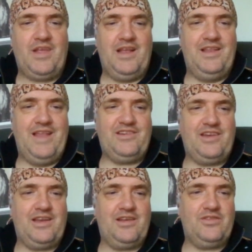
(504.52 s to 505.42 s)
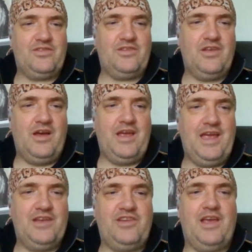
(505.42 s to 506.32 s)
Lettings,
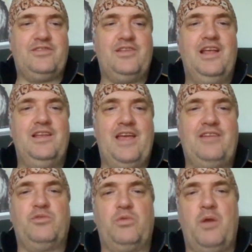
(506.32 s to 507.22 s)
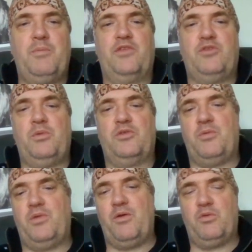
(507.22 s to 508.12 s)
INGS. Lettings would have got me the
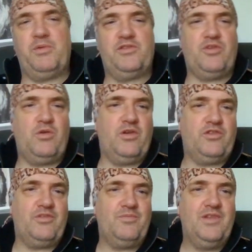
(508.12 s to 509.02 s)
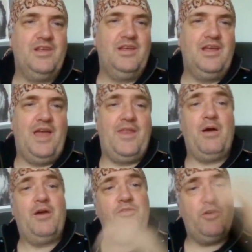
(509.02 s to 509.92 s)
double-double. That would have been so good. And
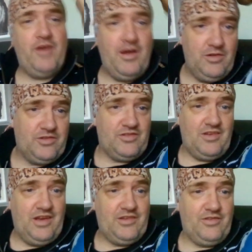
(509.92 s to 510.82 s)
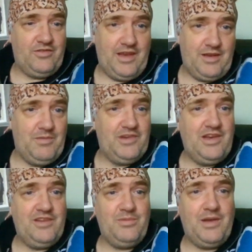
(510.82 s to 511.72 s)
now I have no vowels. I should have taken my
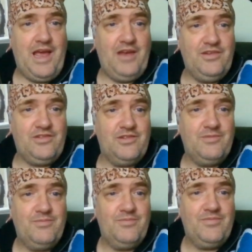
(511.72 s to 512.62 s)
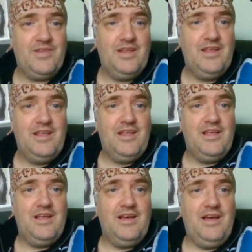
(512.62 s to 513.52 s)
chance while I had it.
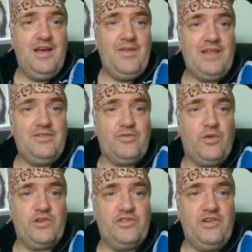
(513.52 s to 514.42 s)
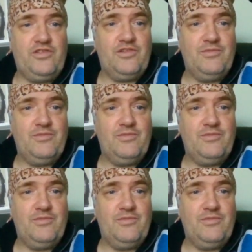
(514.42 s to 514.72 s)
That's unfortunate.